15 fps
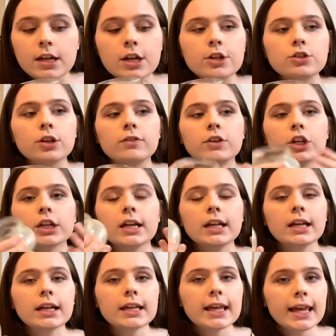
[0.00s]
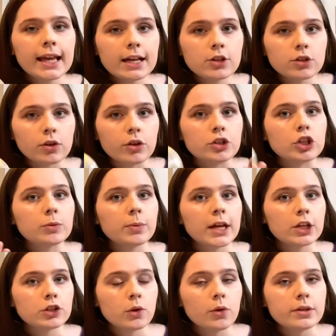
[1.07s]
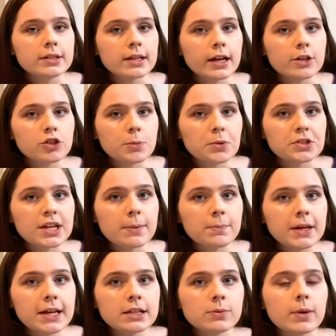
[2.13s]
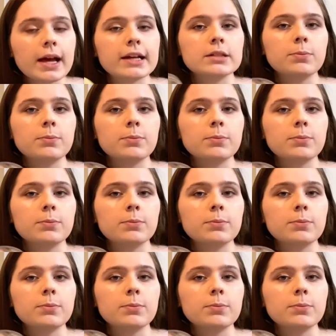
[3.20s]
So if you're getting a candle and you're being told it's 100% beeswax,